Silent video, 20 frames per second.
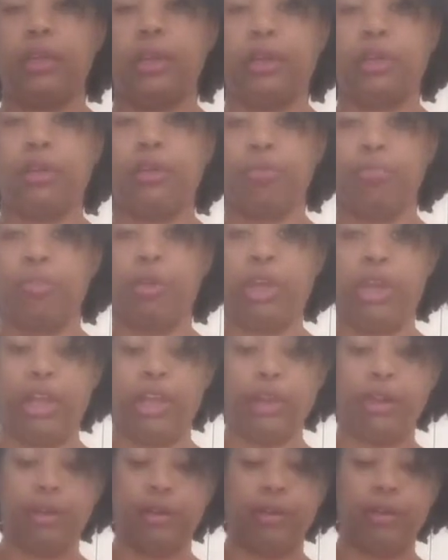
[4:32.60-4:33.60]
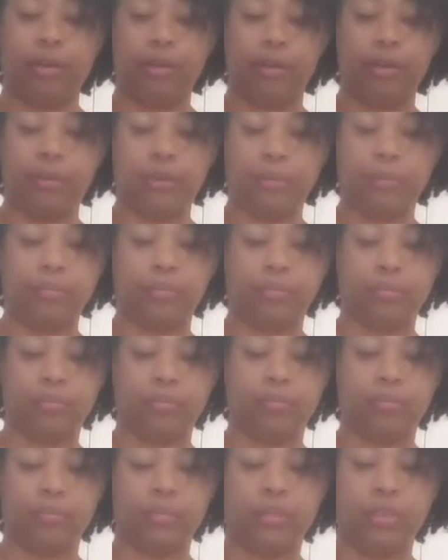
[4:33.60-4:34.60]
and your paint
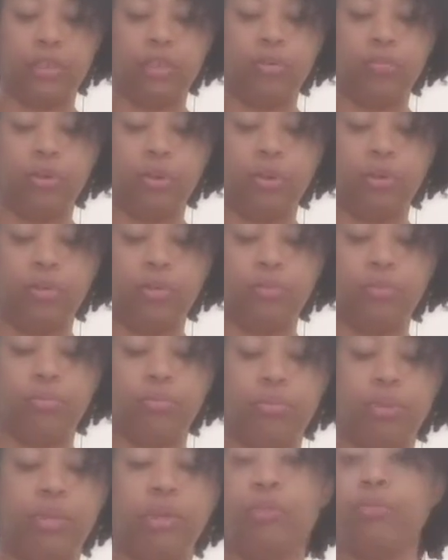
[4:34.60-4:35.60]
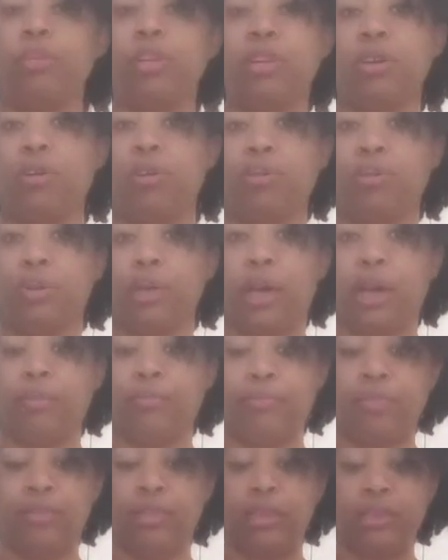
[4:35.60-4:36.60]
in your bowl. You don't need a whole
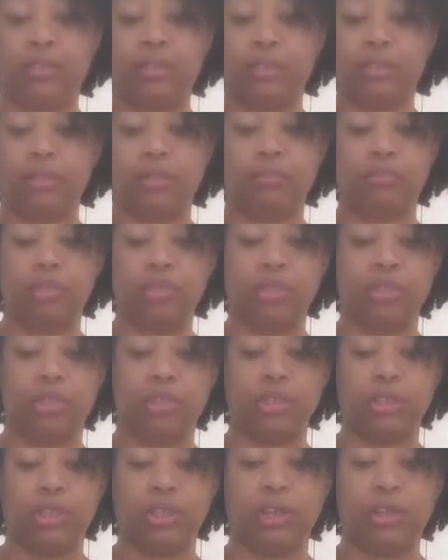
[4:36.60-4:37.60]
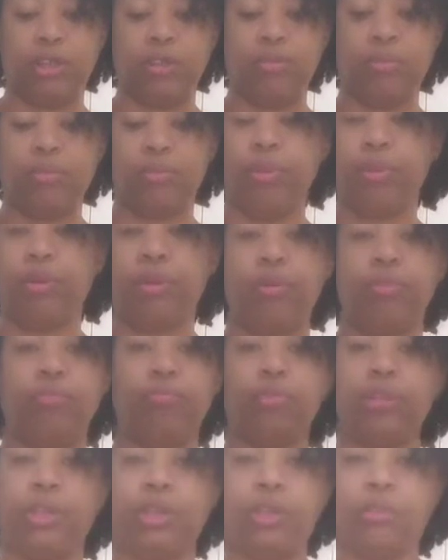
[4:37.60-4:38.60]
lot for this. I'm just gonna tell you, you
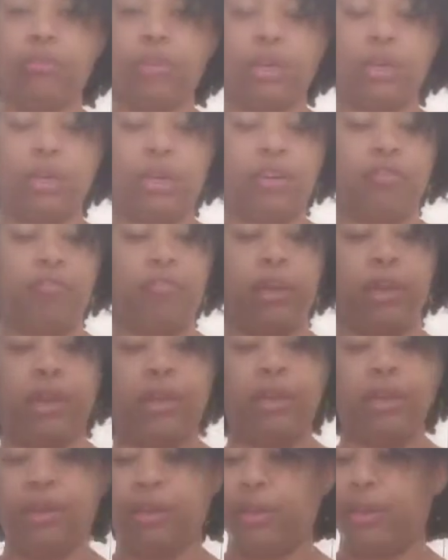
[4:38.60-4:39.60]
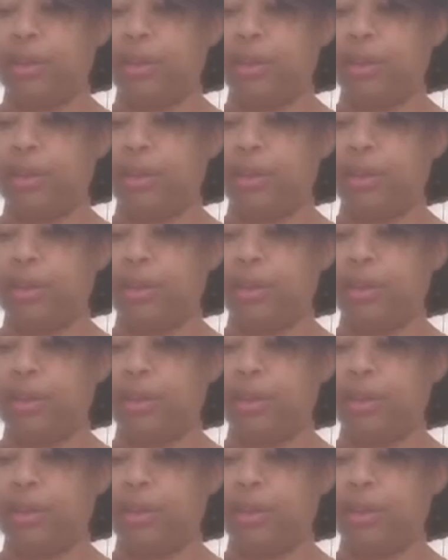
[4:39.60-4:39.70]
really don't need a lot of paint.